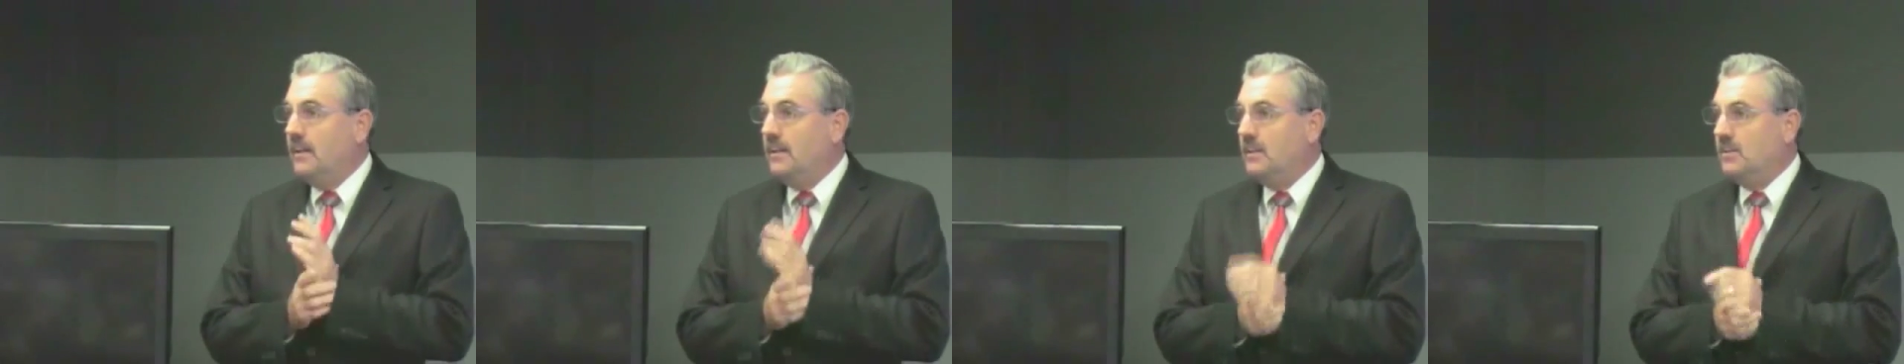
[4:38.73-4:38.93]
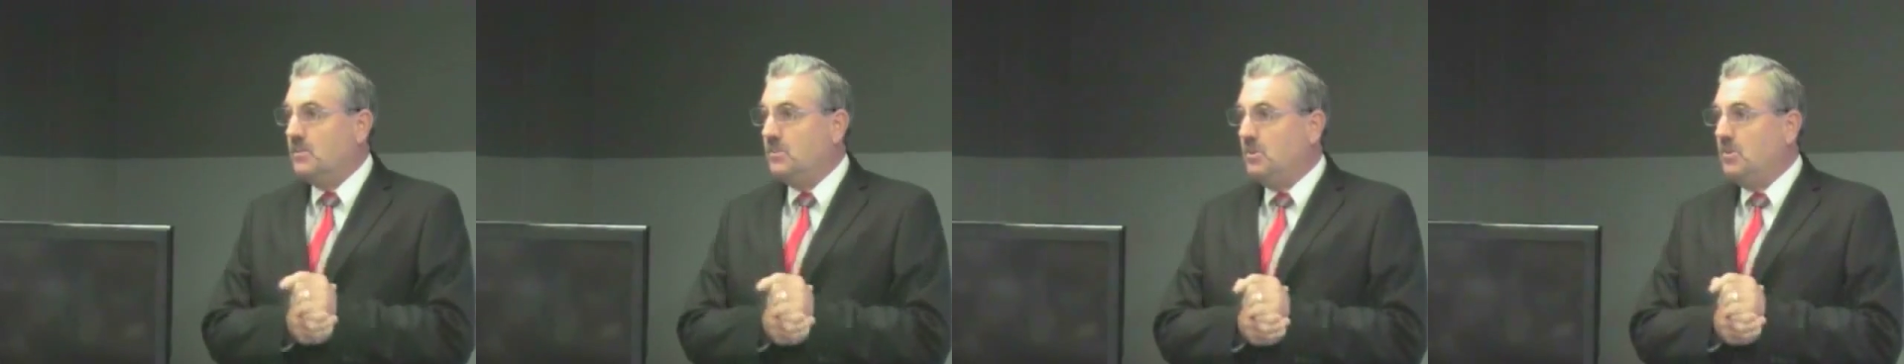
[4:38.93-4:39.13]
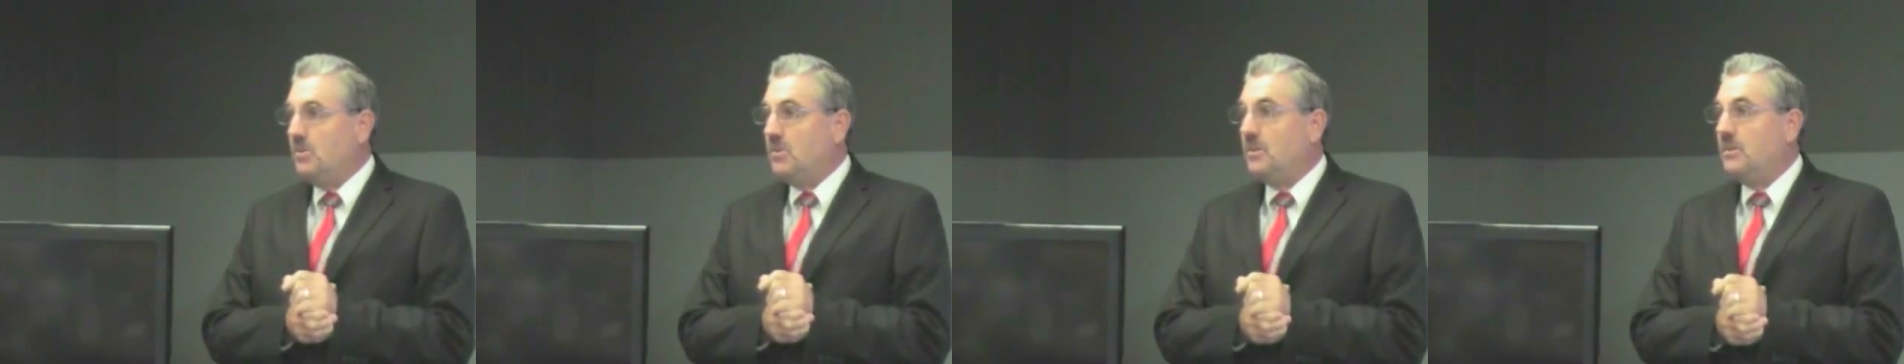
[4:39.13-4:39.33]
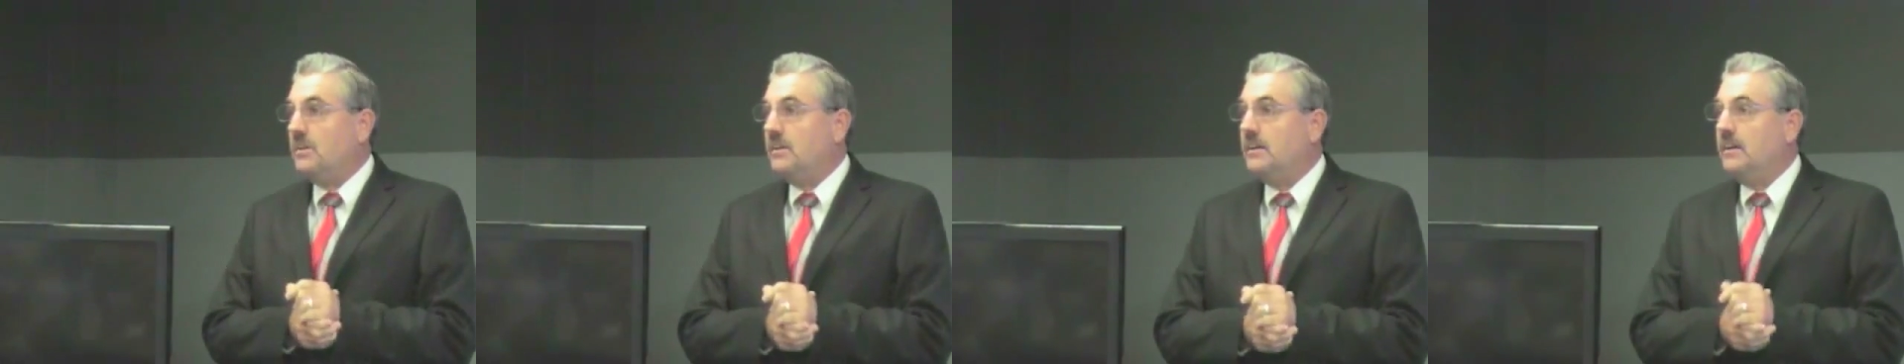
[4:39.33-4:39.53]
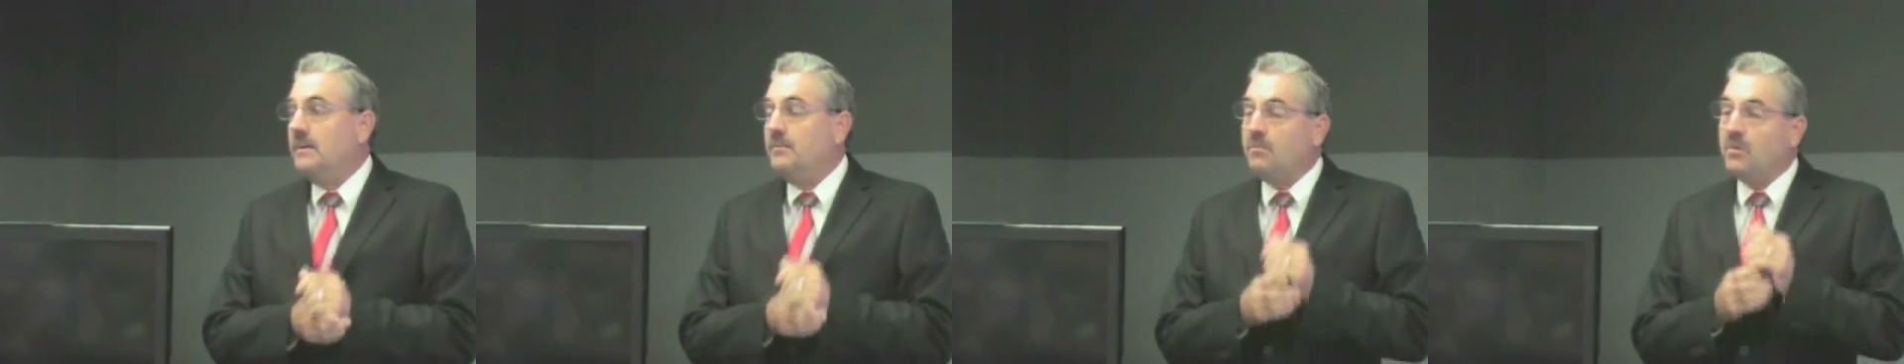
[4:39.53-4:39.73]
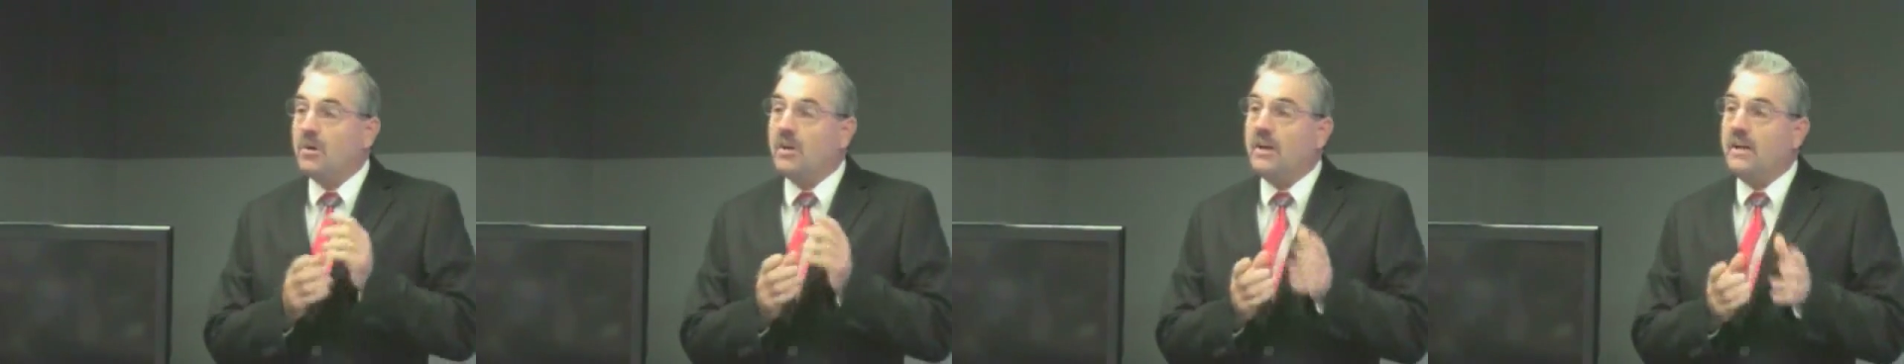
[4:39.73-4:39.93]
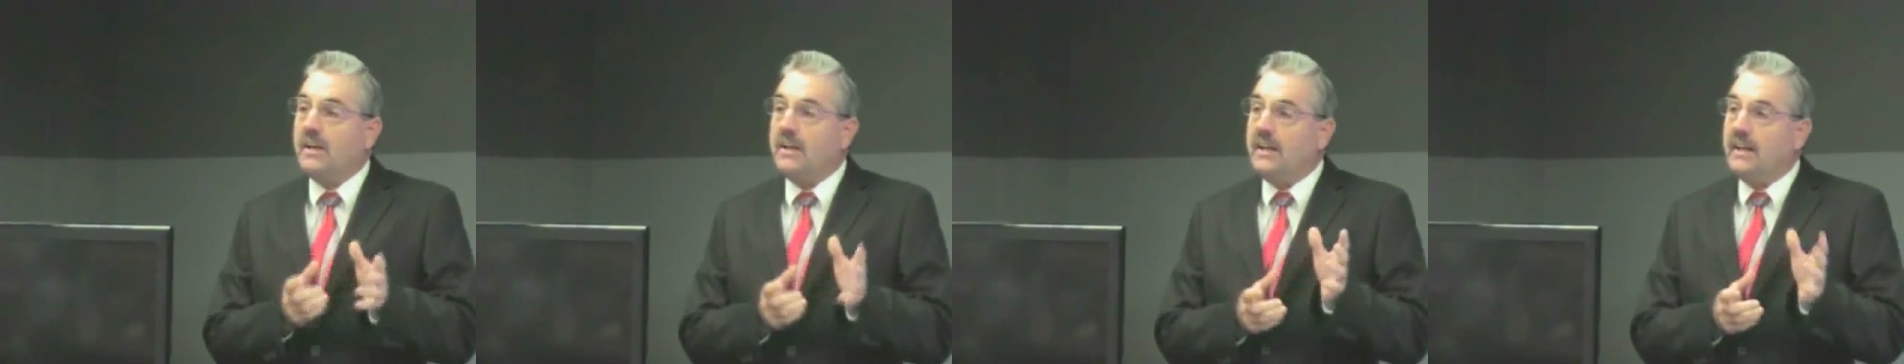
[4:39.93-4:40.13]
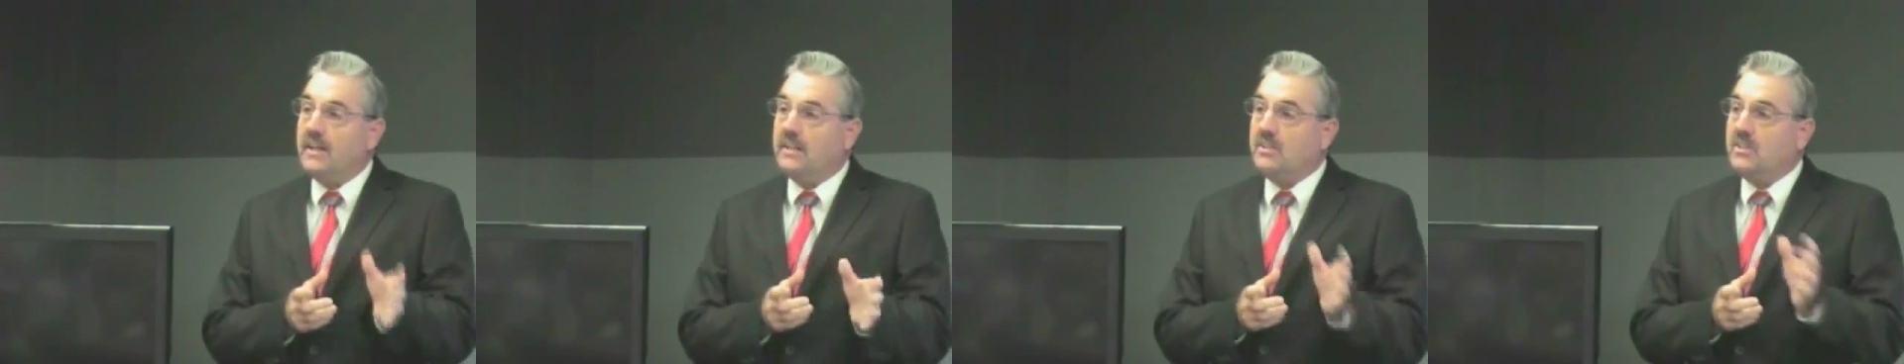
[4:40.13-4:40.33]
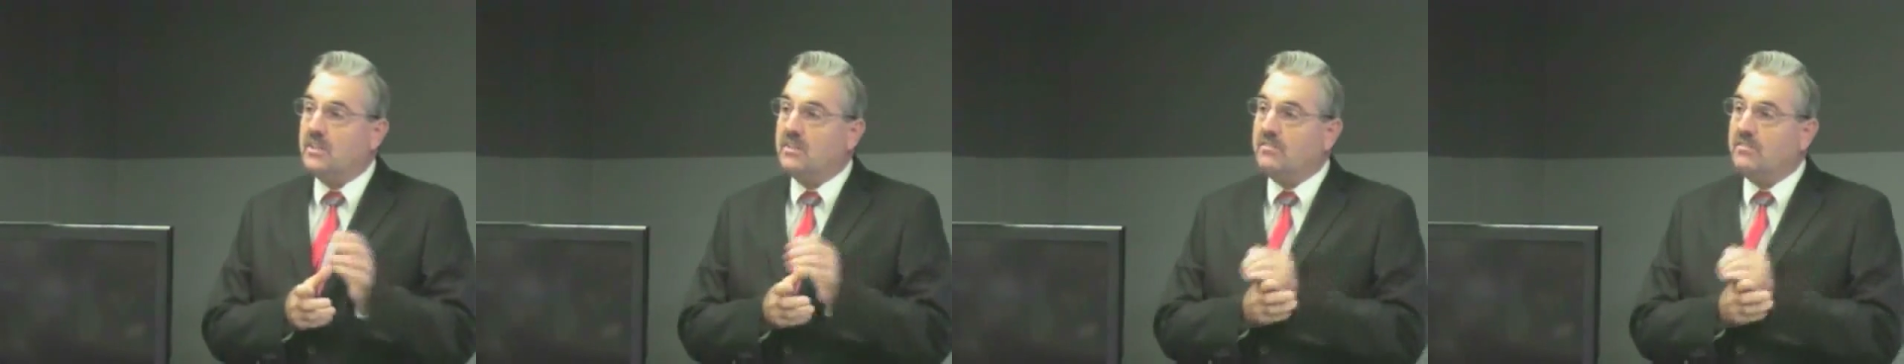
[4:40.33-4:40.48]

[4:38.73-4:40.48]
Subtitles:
the sooner we're going to get